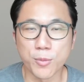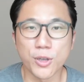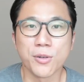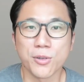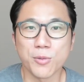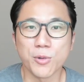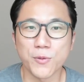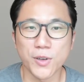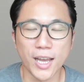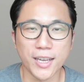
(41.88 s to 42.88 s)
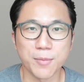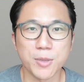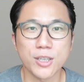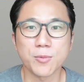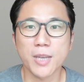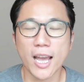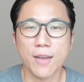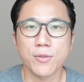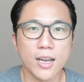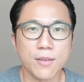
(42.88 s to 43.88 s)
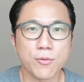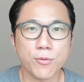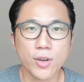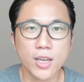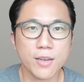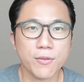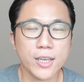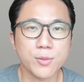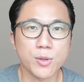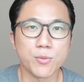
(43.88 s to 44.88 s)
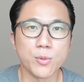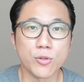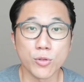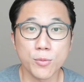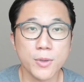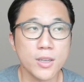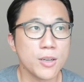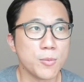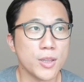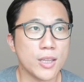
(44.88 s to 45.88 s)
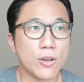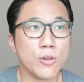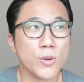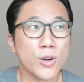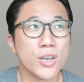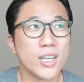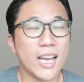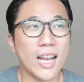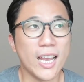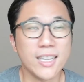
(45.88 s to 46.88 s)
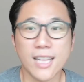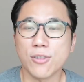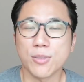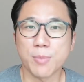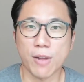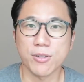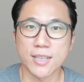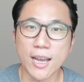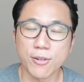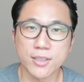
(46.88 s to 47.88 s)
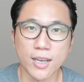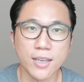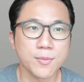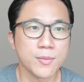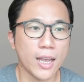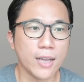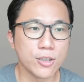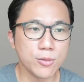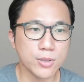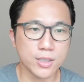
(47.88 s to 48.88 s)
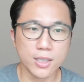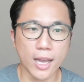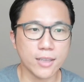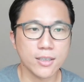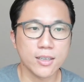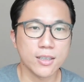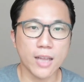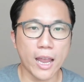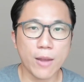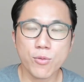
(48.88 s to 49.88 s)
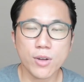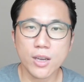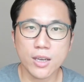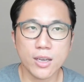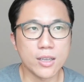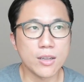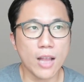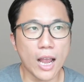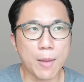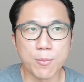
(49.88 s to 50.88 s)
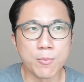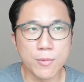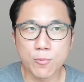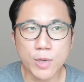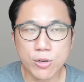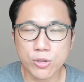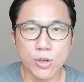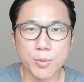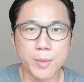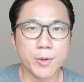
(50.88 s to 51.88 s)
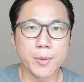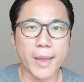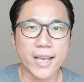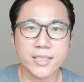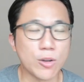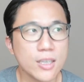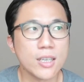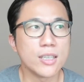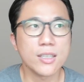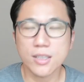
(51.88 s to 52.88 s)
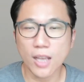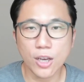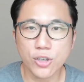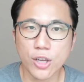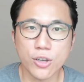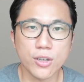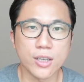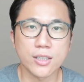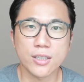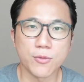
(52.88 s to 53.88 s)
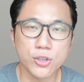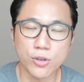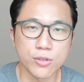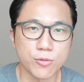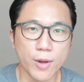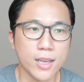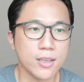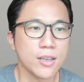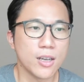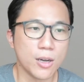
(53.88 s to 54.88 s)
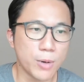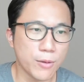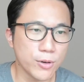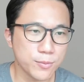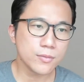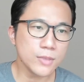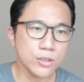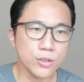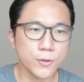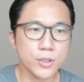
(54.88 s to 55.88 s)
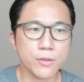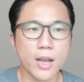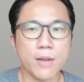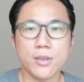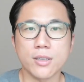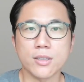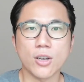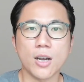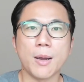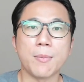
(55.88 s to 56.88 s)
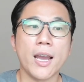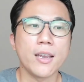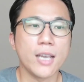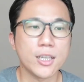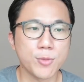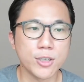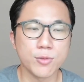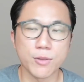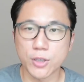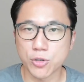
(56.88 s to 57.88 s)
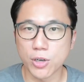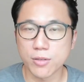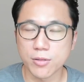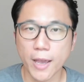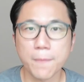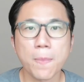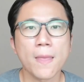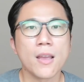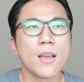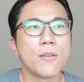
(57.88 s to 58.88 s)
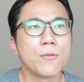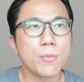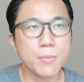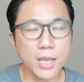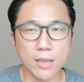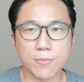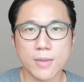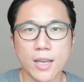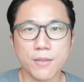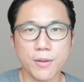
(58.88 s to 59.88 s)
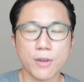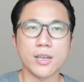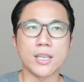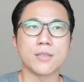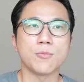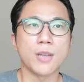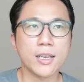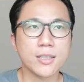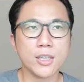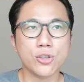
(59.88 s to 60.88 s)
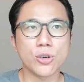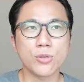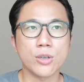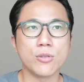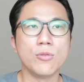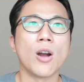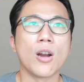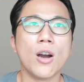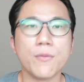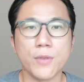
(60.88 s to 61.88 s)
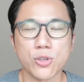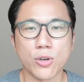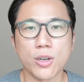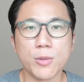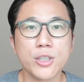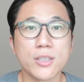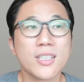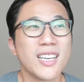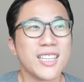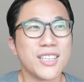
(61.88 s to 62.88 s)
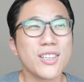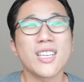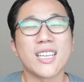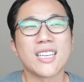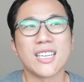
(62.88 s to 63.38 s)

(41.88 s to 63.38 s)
you, you will feel like it because we have a free Facebook group with over uh, 8,000 parents now inside, and you will see that every mm, week or so people will be asking, oh, is this DHA good? Is this fish oil great or whatever? So first of all, I want to talk about my experience with fish oil, okay? for me, at the very least, when I see children who are on fish oil, which is nearly